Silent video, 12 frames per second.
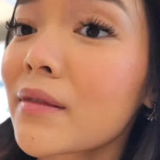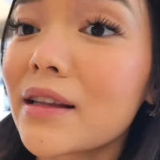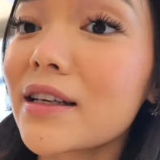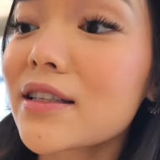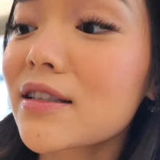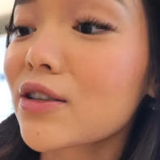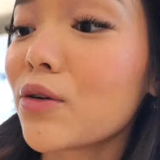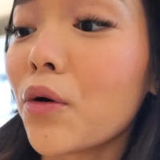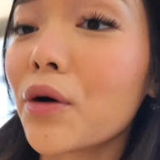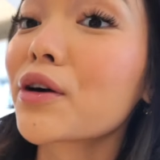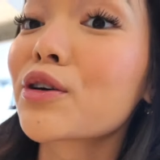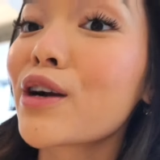this
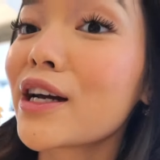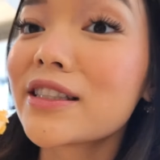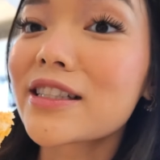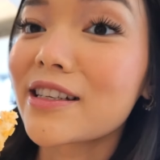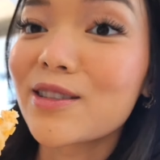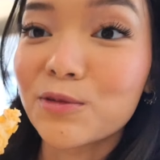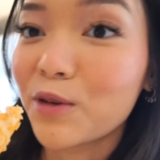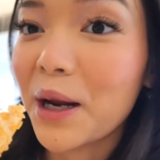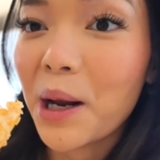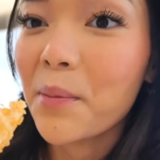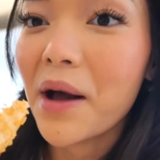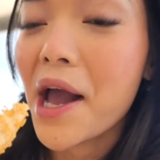corn crunch is right
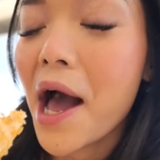up my